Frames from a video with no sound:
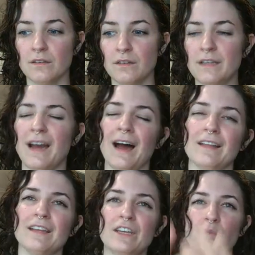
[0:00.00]

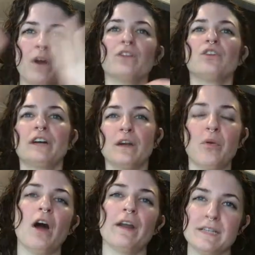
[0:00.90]
Yeah, like you want to look at a
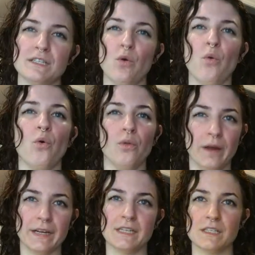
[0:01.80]
product as a whole,
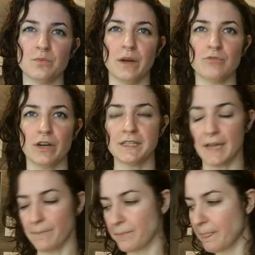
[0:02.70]
I guess is what I'm trying to
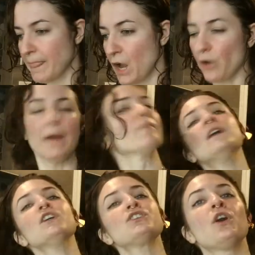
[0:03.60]
say. Okay,
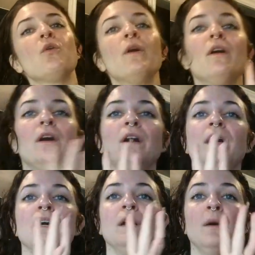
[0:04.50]
so
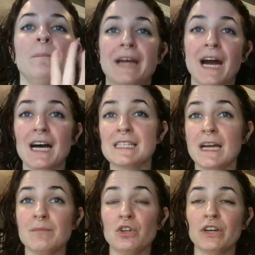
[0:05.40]
because
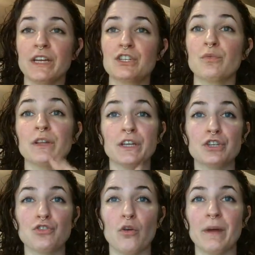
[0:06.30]
I'm looking to really
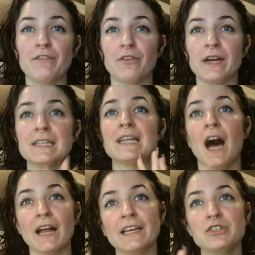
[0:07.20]
control my frizz,
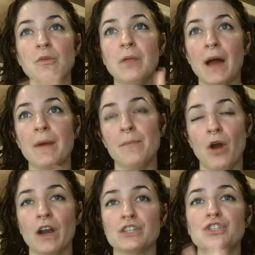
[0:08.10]
I like to apply my
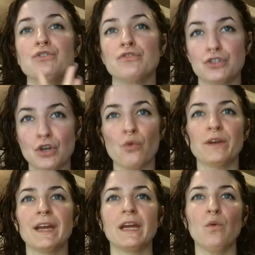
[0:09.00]
products to
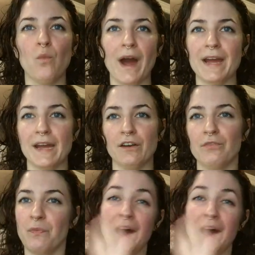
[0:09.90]
soaking wet hair.